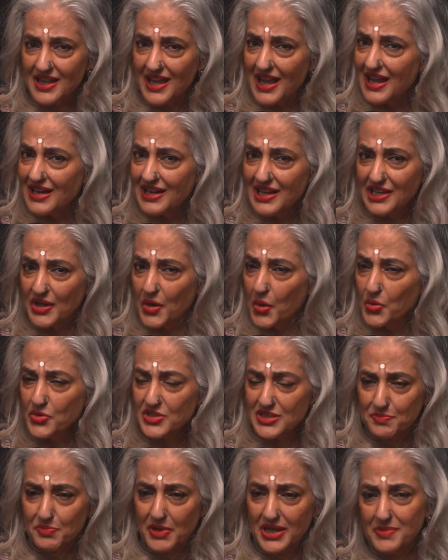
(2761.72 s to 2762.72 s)
hand like a
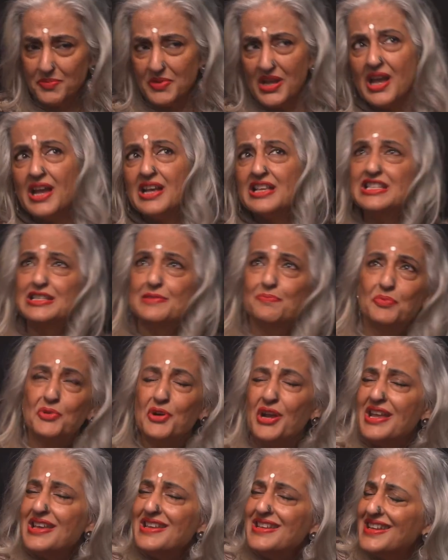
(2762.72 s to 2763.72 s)
hose pipe,
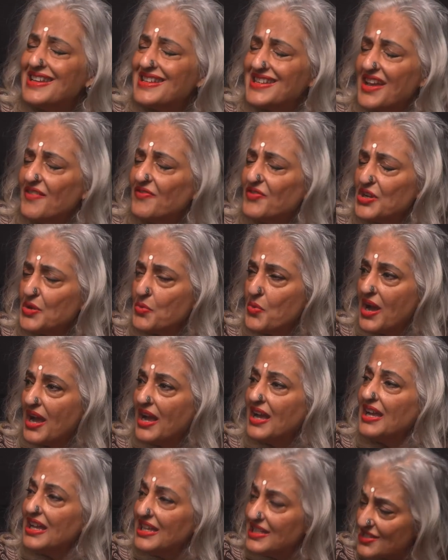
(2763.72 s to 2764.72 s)
spraying it everywhere.
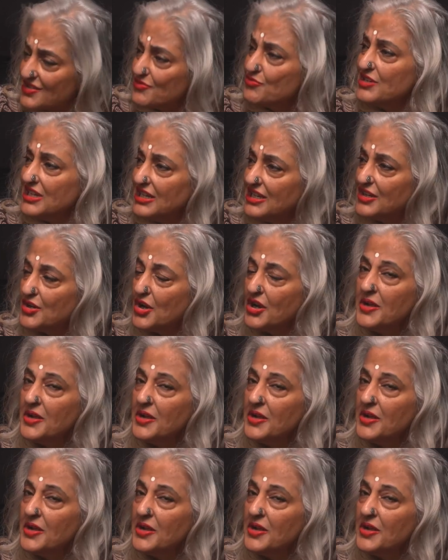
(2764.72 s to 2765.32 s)
It's really not.